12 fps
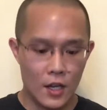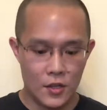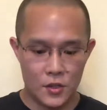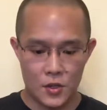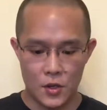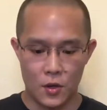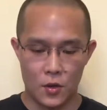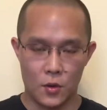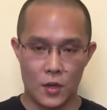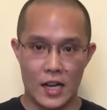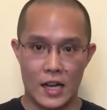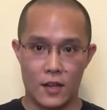
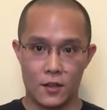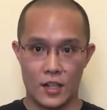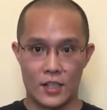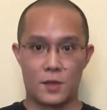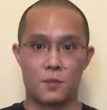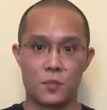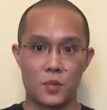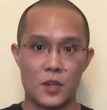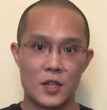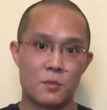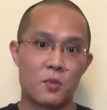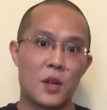So
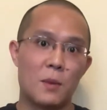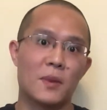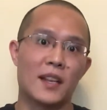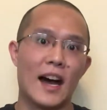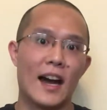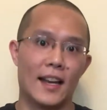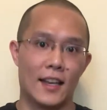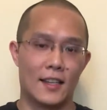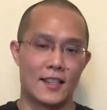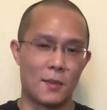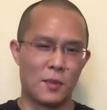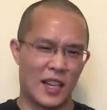that's pretty benign and
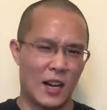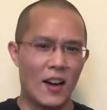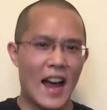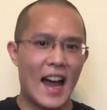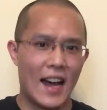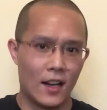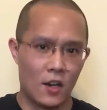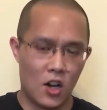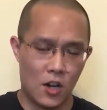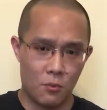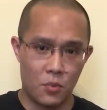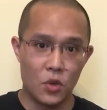something I'll add
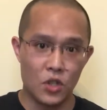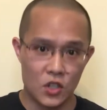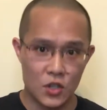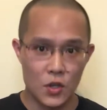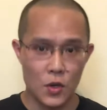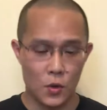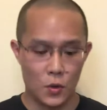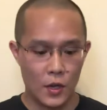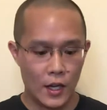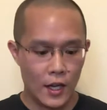on pretty soon.